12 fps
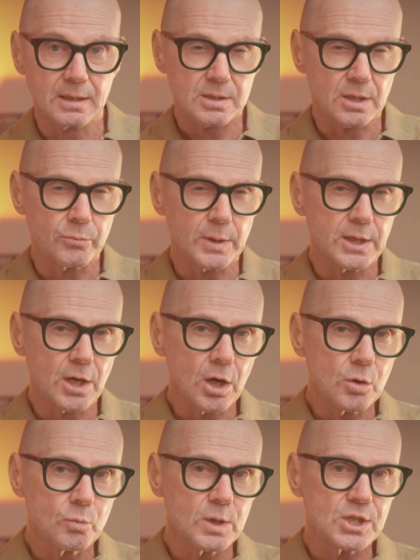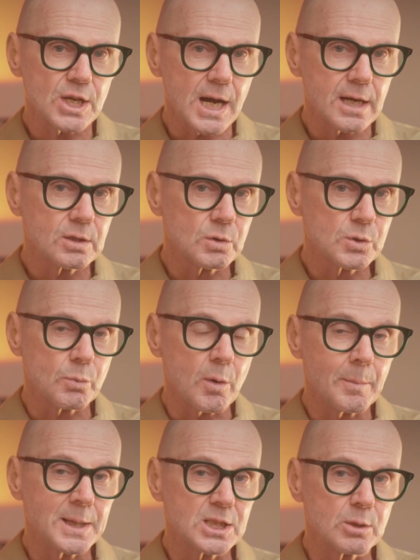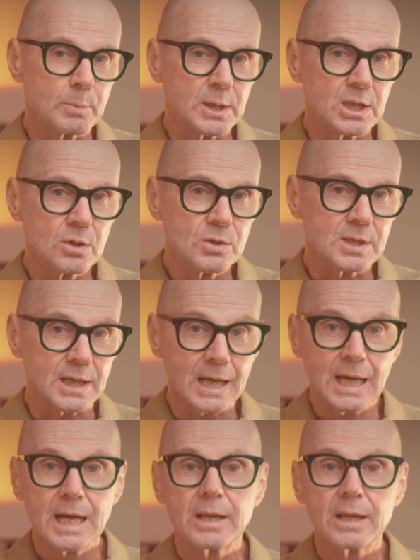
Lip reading: So if we know which articles we're meant to be using,